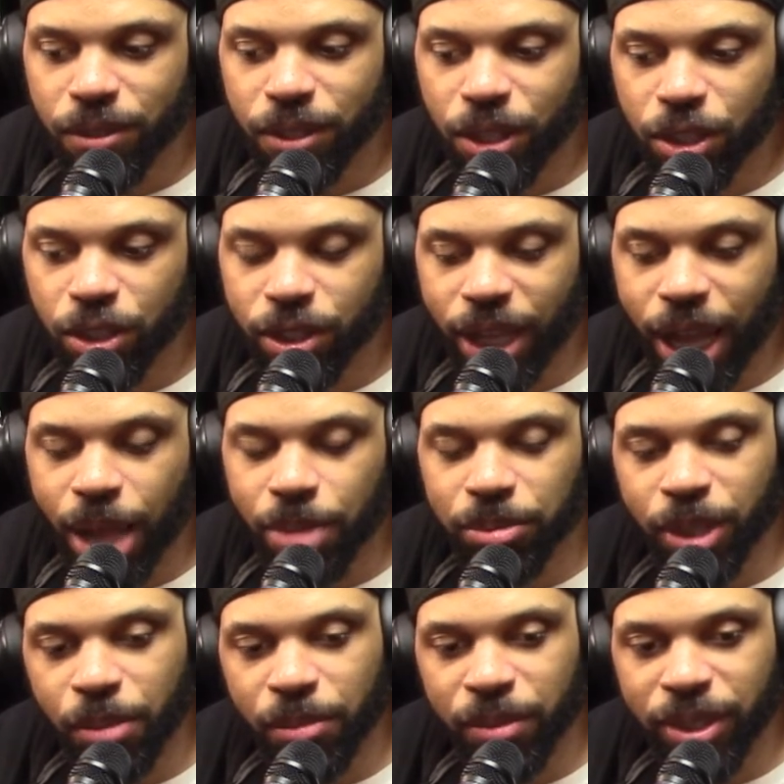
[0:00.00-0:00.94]
the cops
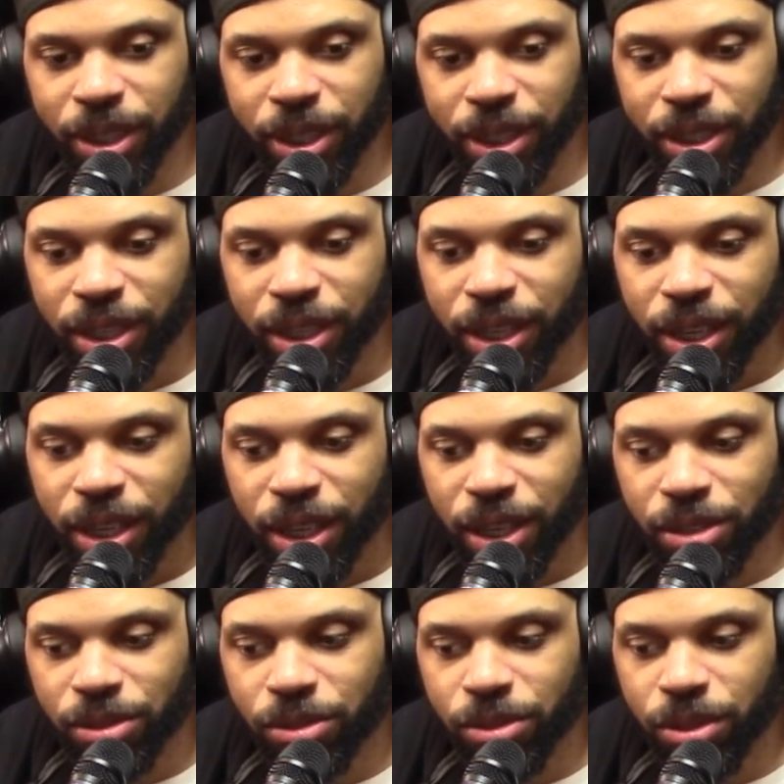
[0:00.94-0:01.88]
coming in,
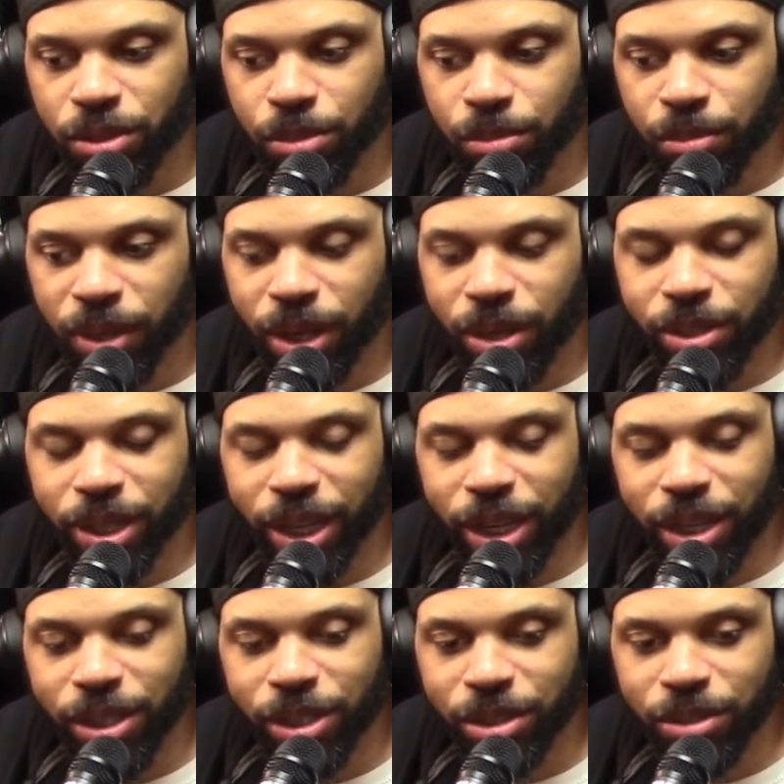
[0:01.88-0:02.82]
and Zamaro
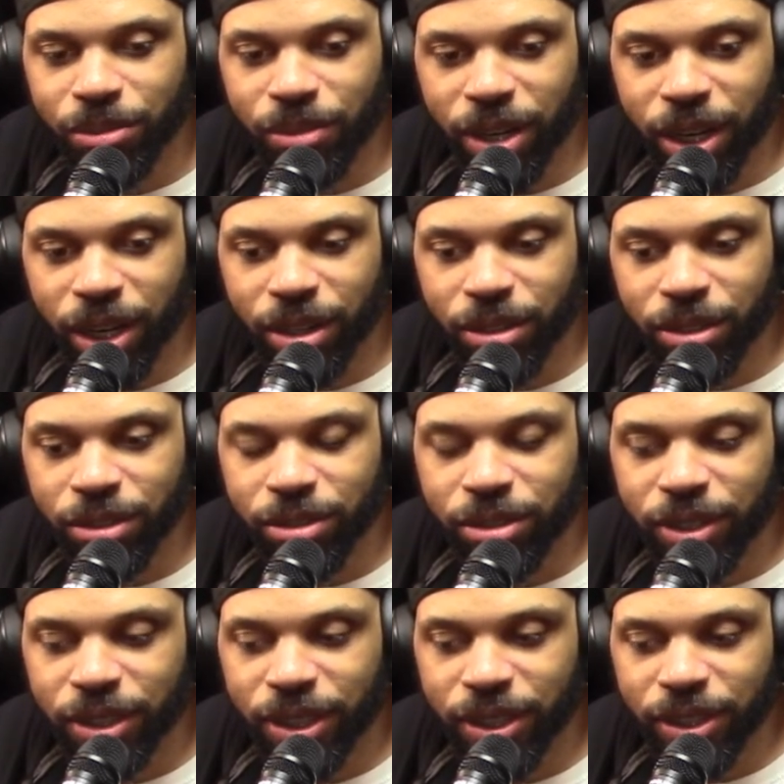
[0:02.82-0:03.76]
kind of looking around,
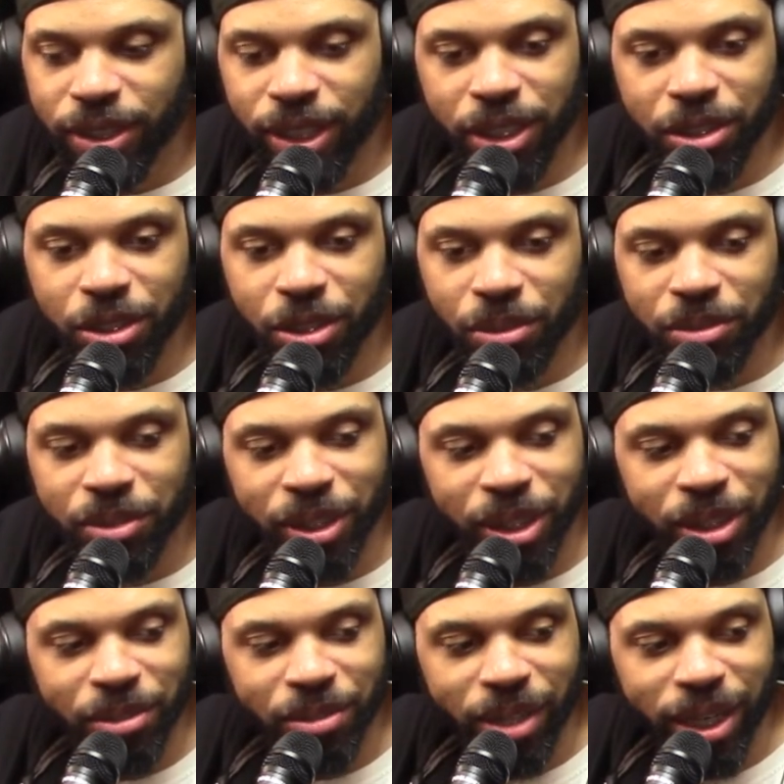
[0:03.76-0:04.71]
and things don't
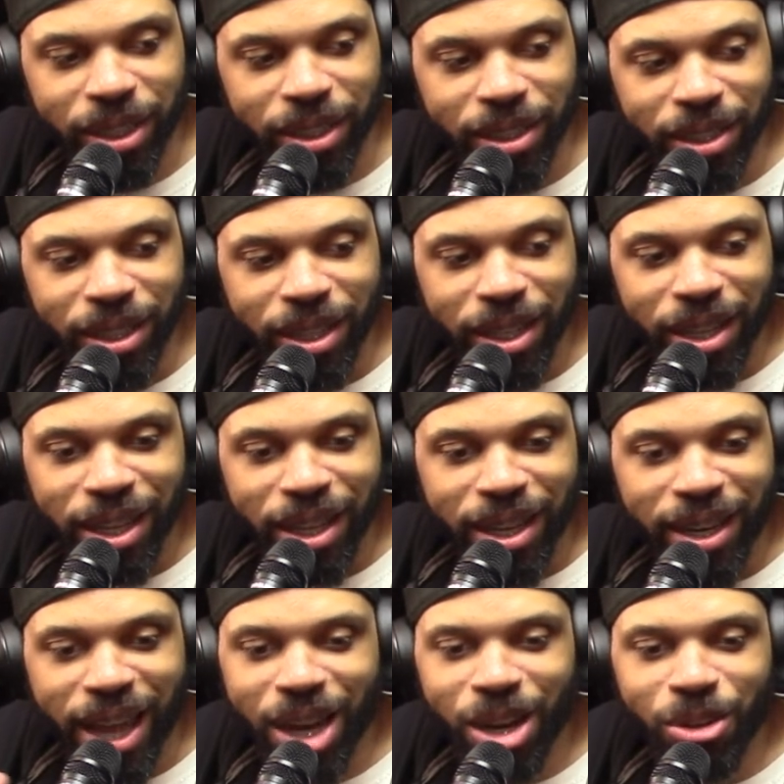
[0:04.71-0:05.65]
seem right. Mm
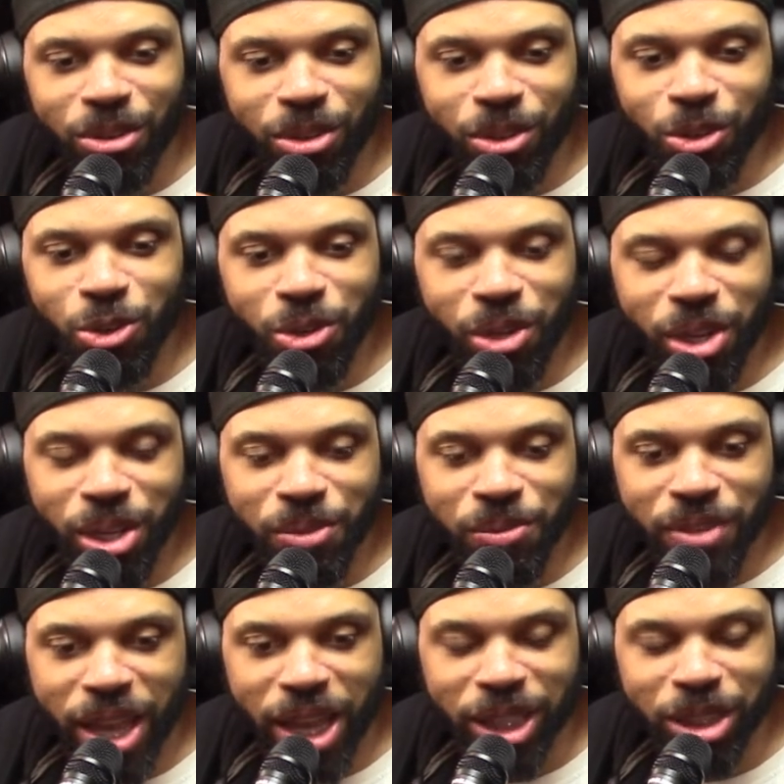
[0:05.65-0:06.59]
-hmm. Now, I don't know
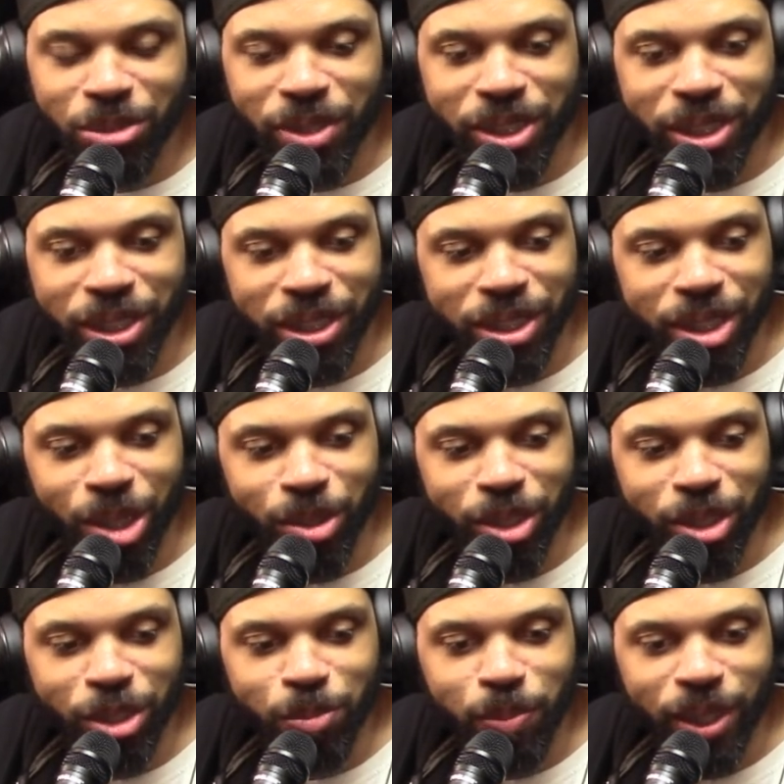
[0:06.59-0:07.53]
exactly what she
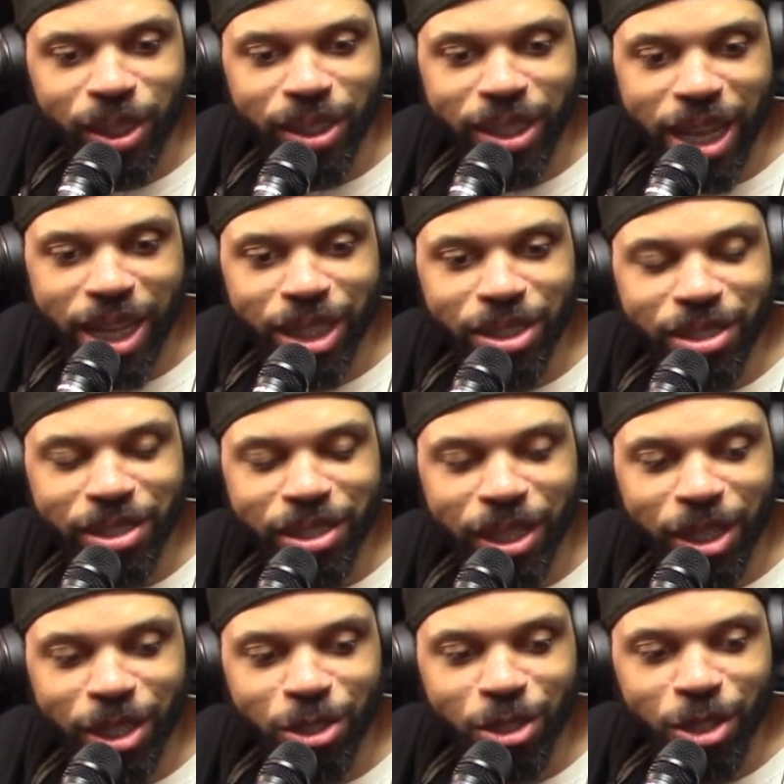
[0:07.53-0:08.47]
noticed because I couldn't
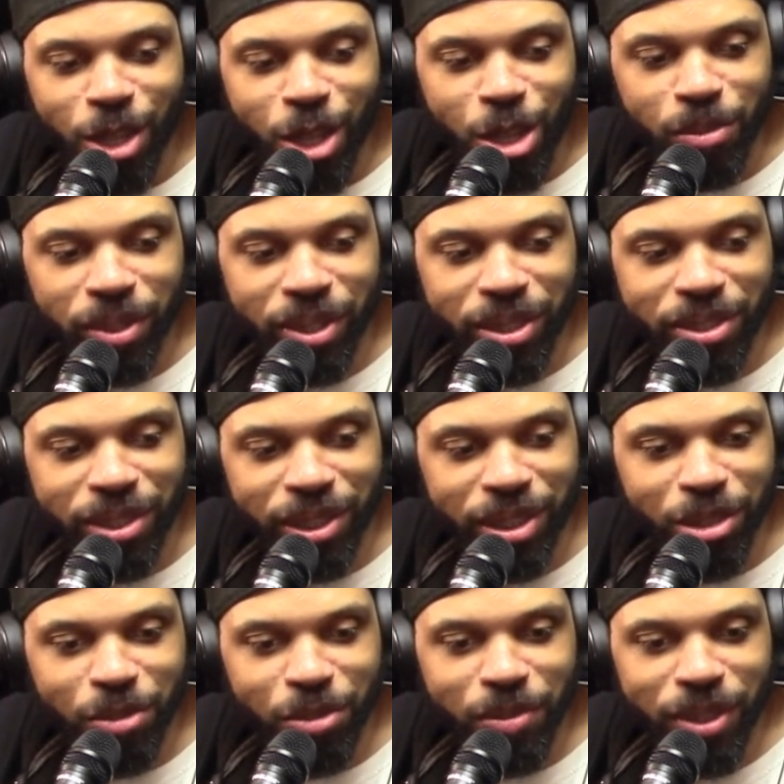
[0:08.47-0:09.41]
tell, but it
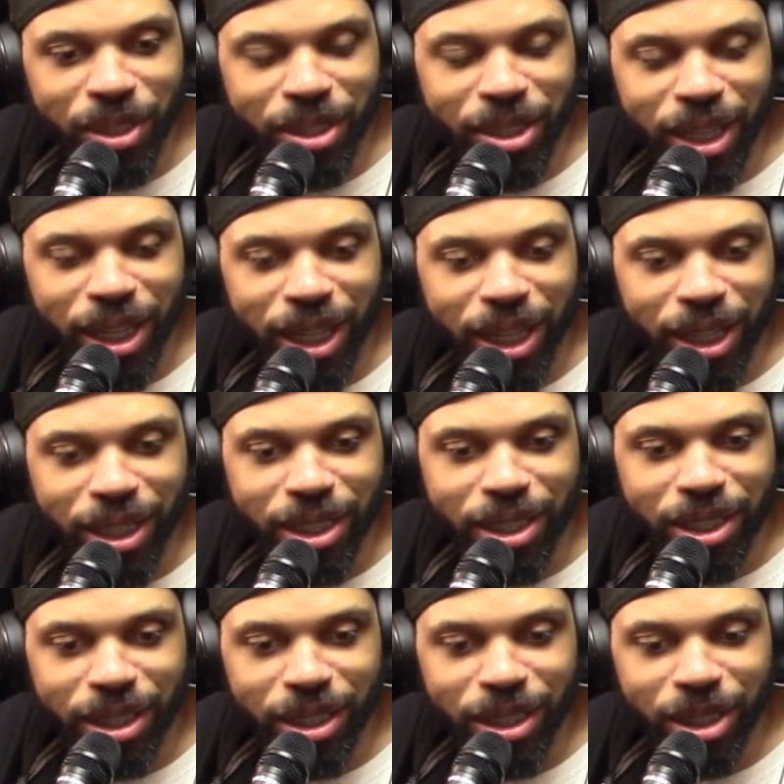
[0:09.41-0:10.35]
seemed to me that
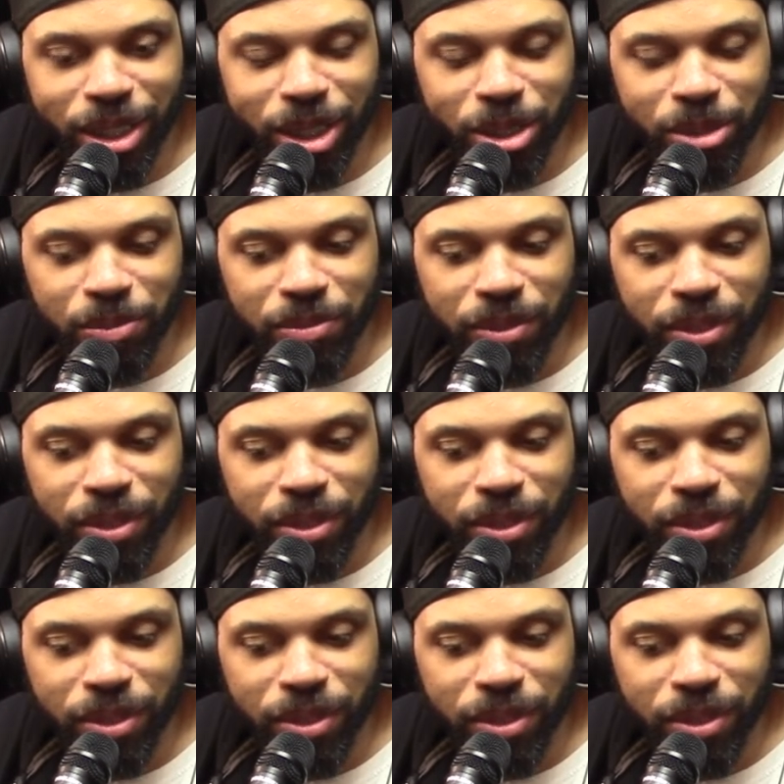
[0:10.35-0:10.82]
um,